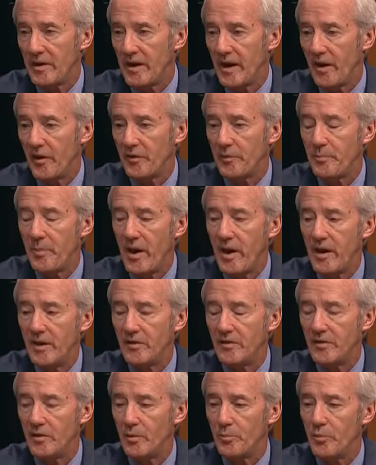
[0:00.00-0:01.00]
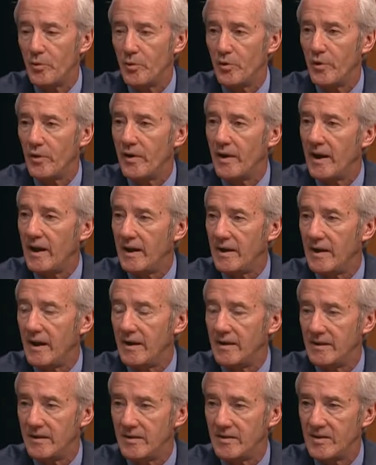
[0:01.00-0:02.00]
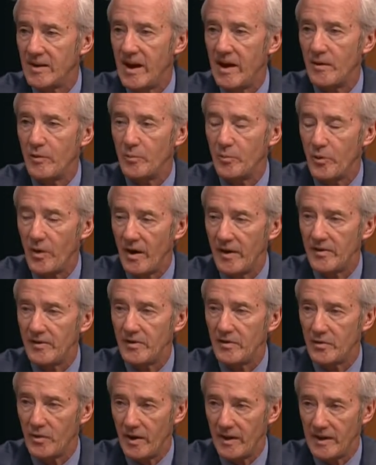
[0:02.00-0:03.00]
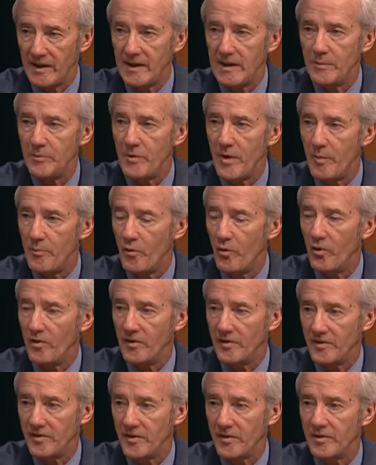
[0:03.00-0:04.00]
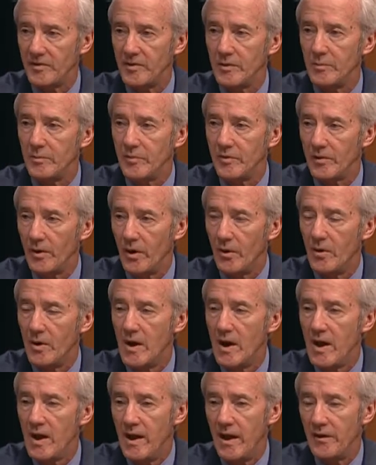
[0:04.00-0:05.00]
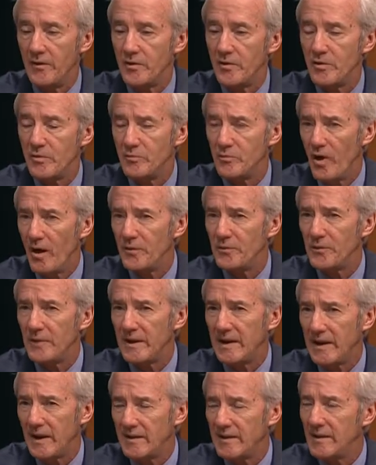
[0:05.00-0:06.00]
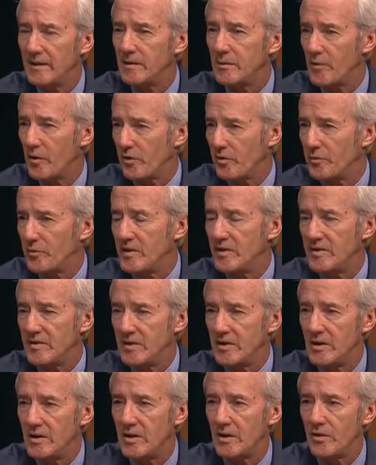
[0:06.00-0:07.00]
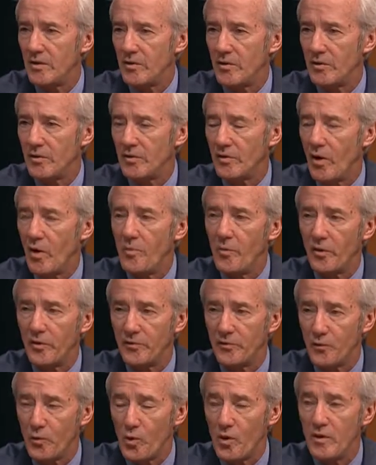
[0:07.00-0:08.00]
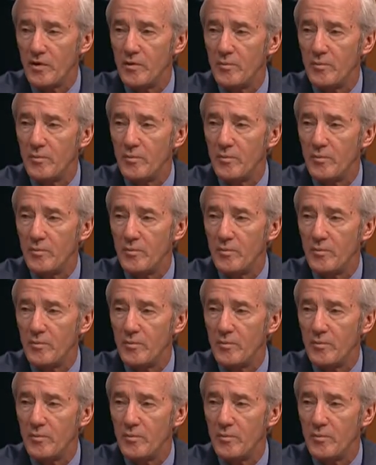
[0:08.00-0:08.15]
else pays, they're put on a discounted price to try to keep them on the system. So, and there's roughly, I think the most recent year, there's almost $400